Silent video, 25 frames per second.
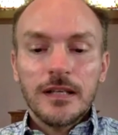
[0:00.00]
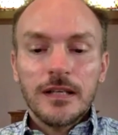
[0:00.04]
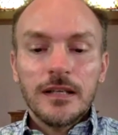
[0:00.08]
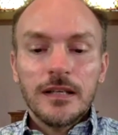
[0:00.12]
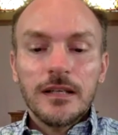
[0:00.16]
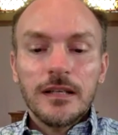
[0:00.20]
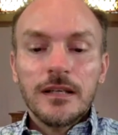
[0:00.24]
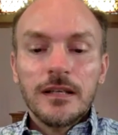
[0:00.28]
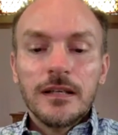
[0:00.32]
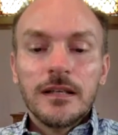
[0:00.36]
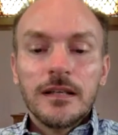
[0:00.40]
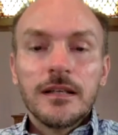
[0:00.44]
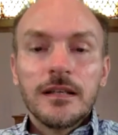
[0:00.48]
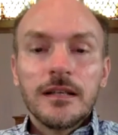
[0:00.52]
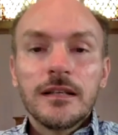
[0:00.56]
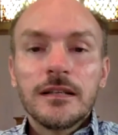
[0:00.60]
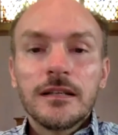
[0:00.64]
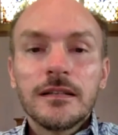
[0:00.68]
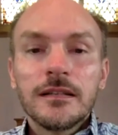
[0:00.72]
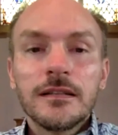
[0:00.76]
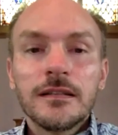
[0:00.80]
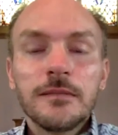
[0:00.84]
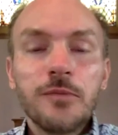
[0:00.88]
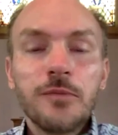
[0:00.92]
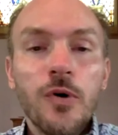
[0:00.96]

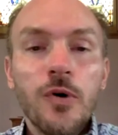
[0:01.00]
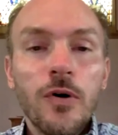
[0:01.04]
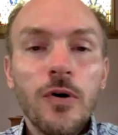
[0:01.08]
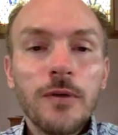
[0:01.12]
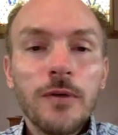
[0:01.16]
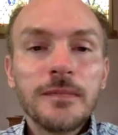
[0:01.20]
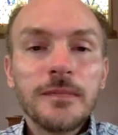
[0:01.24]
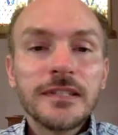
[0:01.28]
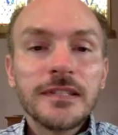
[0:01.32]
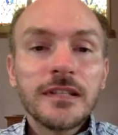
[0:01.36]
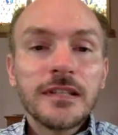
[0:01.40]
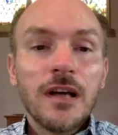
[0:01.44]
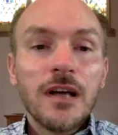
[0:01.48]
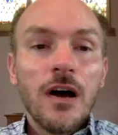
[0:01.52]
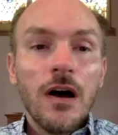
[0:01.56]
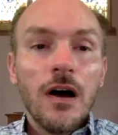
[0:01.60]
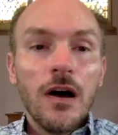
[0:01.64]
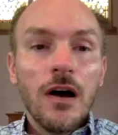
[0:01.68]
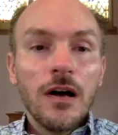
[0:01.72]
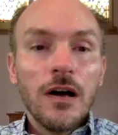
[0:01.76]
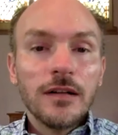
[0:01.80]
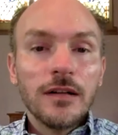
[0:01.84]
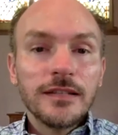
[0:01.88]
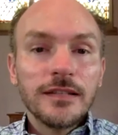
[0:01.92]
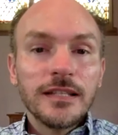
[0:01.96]
The poem is
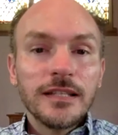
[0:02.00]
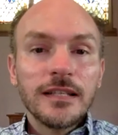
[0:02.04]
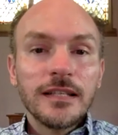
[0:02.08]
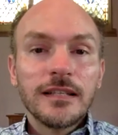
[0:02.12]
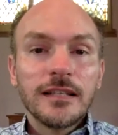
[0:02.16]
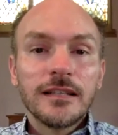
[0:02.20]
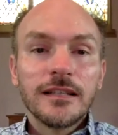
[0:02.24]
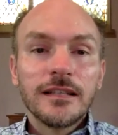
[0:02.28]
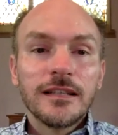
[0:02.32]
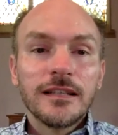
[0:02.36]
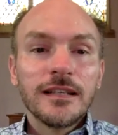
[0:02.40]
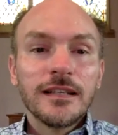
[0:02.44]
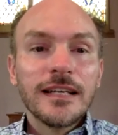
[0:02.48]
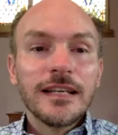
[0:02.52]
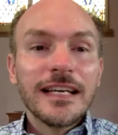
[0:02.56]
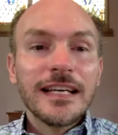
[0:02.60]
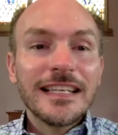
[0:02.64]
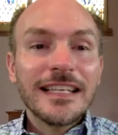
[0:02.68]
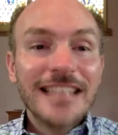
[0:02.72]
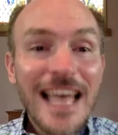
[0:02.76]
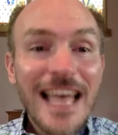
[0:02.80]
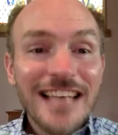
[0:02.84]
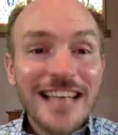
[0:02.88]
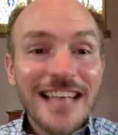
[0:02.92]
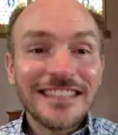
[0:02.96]
called
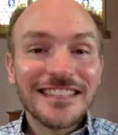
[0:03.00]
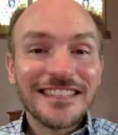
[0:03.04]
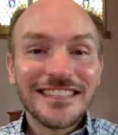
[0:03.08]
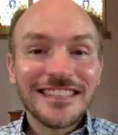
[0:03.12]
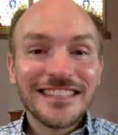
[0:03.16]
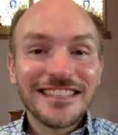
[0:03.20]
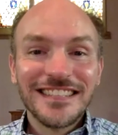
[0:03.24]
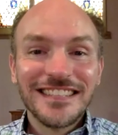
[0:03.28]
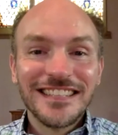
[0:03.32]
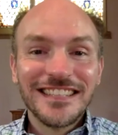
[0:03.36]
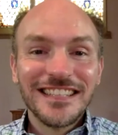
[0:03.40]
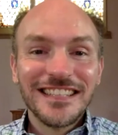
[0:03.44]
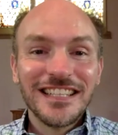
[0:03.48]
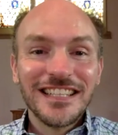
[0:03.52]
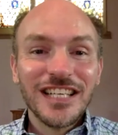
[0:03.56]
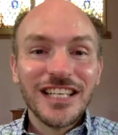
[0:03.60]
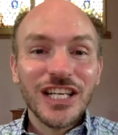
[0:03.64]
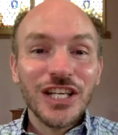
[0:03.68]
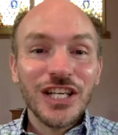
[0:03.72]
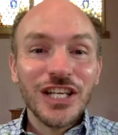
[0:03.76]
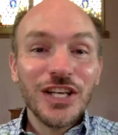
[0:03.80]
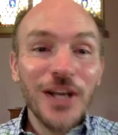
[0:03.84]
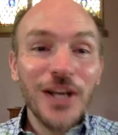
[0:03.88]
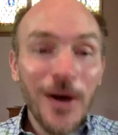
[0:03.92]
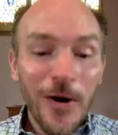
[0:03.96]
Yes,
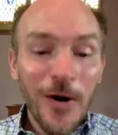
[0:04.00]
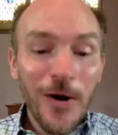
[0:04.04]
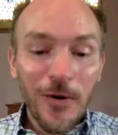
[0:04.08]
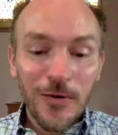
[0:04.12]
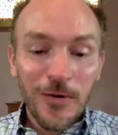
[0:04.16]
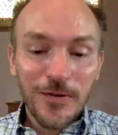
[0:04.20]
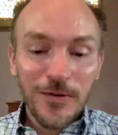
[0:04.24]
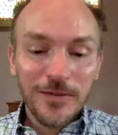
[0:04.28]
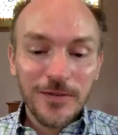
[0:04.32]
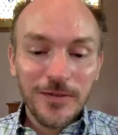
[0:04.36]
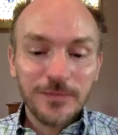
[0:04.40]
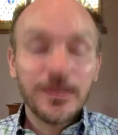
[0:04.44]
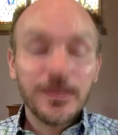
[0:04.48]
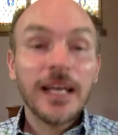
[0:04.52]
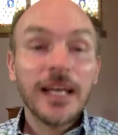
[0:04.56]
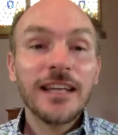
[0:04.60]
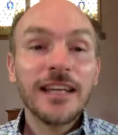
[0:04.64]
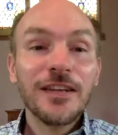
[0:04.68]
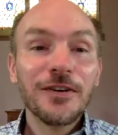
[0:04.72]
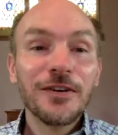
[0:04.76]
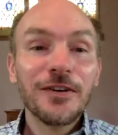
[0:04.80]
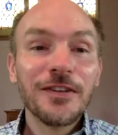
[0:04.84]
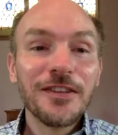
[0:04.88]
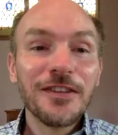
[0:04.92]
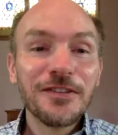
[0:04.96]
No, and
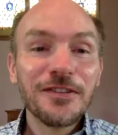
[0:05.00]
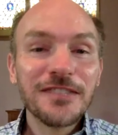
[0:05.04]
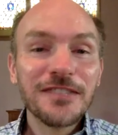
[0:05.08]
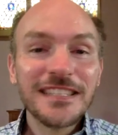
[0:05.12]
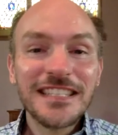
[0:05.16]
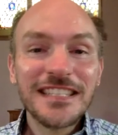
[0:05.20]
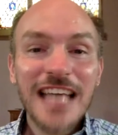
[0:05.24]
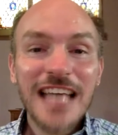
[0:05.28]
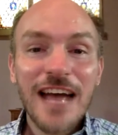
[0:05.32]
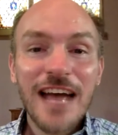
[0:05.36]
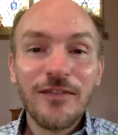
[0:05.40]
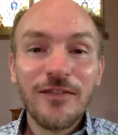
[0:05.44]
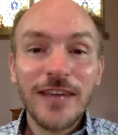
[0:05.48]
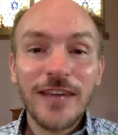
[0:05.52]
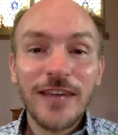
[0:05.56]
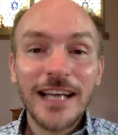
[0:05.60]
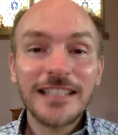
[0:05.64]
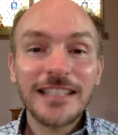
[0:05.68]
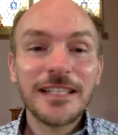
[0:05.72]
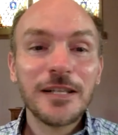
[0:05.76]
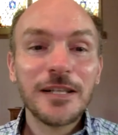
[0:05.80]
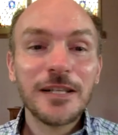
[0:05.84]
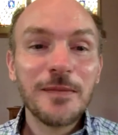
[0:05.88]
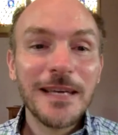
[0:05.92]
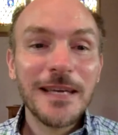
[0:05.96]
those each have
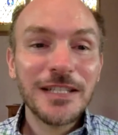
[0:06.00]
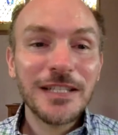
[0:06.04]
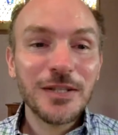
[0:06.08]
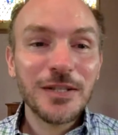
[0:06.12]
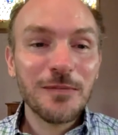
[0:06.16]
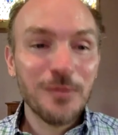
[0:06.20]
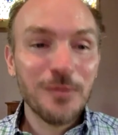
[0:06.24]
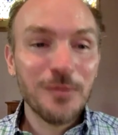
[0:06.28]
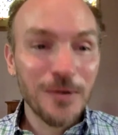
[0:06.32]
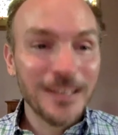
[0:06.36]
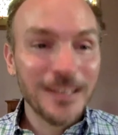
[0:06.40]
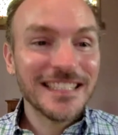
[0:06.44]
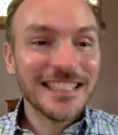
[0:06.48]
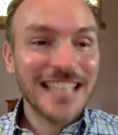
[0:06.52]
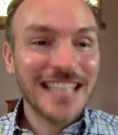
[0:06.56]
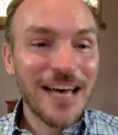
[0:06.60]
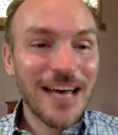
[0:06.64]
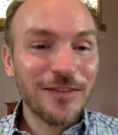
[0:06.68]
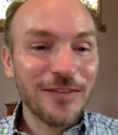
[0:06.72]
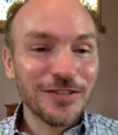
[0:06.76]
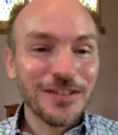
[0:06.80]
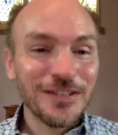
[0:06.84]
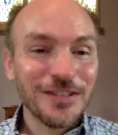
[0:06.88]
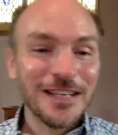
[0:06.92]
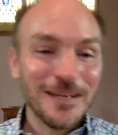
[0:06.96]
exclamation points
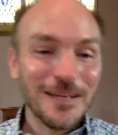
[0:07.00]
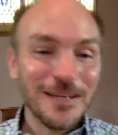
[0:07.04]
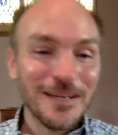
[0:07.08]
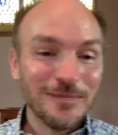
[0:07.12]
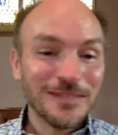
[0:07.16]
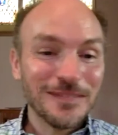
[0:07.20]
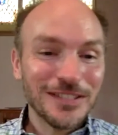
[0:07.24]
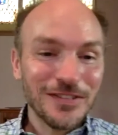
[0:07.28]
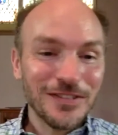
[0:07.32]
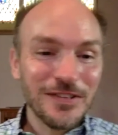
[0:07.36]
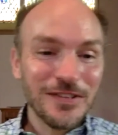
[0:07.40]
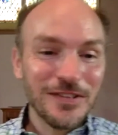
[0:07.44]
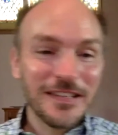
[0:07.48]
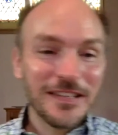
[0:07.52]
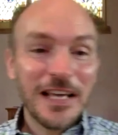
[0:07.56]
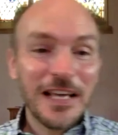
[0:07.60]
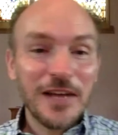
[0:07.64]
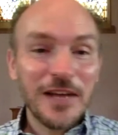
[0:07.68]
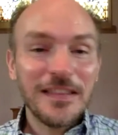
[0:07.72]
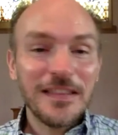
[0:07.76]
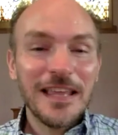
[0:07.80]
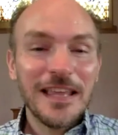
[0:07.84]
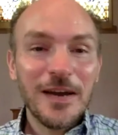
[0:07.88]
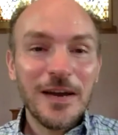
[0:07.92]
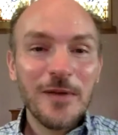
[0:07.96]
after them. So
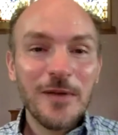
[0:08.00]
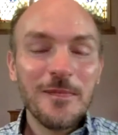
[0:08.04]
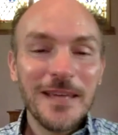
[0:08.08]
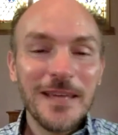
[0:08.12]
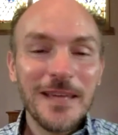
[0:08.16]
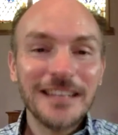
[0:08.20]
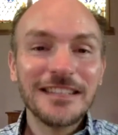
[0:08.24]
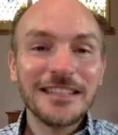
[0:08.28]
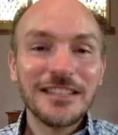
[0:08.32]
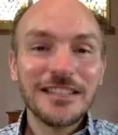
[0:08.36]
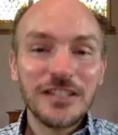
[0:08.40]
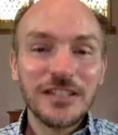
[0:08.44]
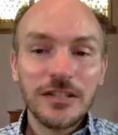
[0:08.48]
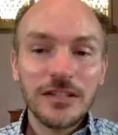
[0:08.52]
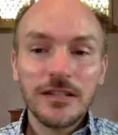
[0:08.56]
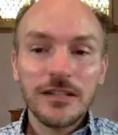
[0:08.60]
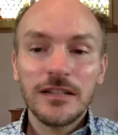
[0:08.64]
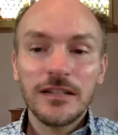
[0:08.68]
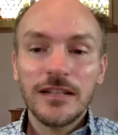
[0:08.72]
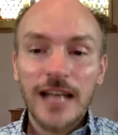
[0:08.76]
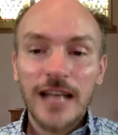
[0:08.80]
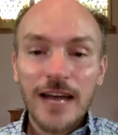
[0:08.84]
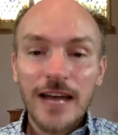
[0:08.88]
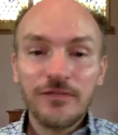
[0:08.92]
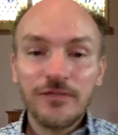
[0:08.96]
they are meant to
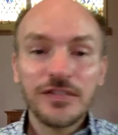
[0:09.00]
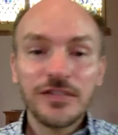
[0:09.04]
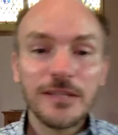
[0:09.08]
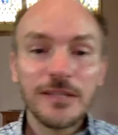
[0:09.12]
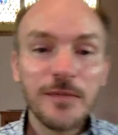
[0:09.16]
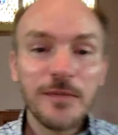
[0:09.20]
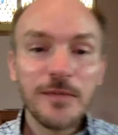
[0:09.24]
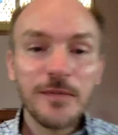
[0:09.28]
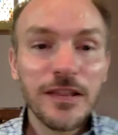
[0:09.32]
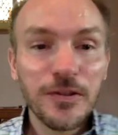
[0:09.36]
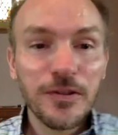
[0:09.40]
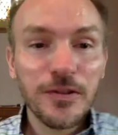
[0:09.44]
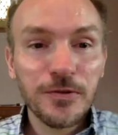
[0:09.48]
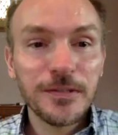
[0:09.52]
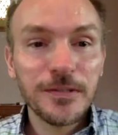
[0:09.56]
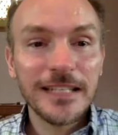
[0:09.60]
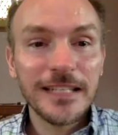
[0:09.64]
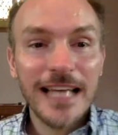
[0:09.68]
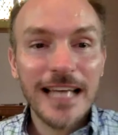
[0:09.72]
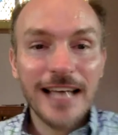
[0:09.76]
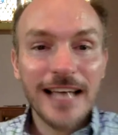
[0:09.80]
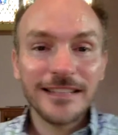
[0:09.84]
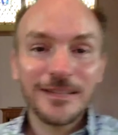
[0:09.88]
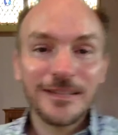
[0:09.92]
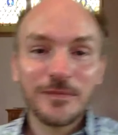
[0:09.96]
have some
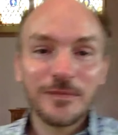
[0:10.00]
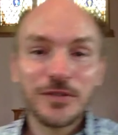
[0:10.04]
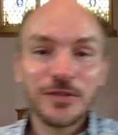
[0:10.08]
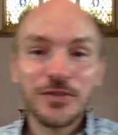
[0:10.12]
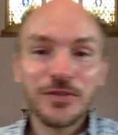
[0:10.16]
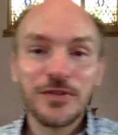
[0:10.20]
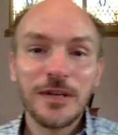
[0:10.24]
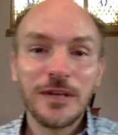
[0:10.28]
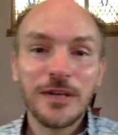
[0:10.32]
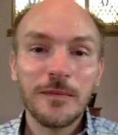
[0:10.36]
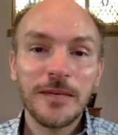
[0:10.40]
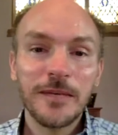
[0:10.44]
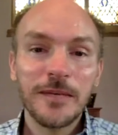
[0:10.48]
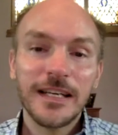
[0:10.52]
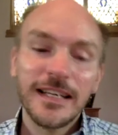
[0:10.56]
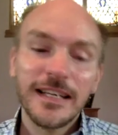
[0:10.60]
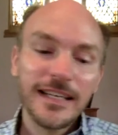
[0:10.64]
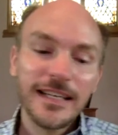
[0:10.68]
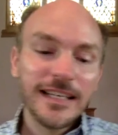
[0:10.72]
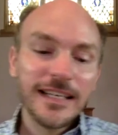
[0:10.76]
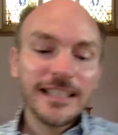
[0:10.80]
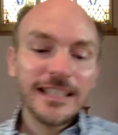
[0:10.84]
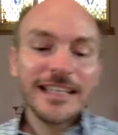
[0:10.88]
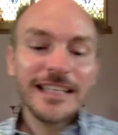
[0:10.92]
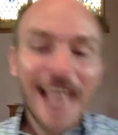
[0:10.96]
enthusiasm to them.
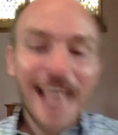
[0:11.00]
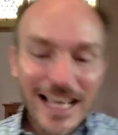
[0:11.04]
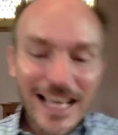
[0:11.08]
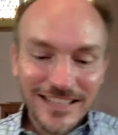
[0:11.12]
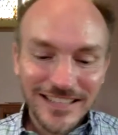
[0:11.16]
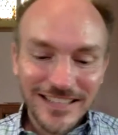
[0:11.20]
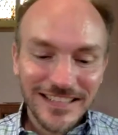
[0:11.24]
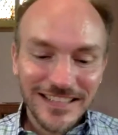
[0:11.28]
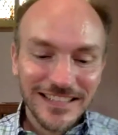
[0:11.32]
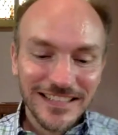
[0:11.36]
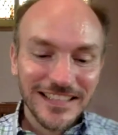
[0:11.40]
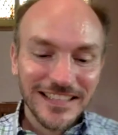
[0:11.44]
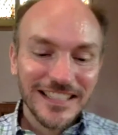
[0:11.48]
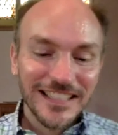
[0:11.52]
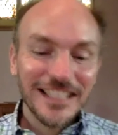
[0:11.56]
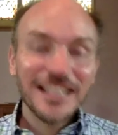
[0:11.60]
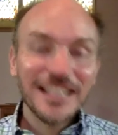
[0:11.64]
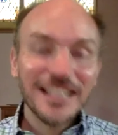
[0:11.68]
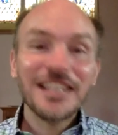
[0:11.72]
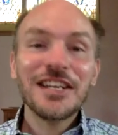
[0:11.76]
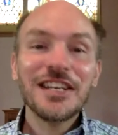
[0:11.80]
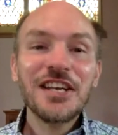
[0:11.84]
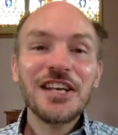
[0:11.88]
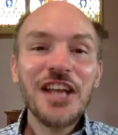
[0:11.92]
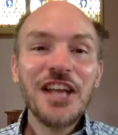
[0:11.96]
Yes,
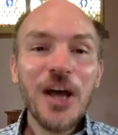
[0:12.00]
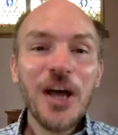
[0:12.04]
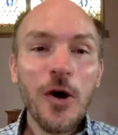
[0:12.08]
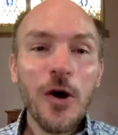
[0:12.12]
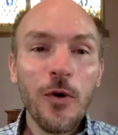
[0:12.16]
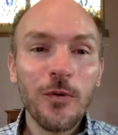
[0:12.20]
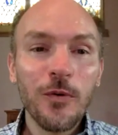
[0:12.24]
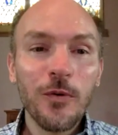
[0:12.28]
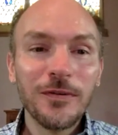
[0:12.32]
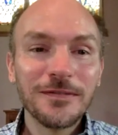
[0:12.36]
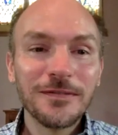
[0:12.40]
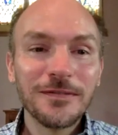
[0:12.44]
no.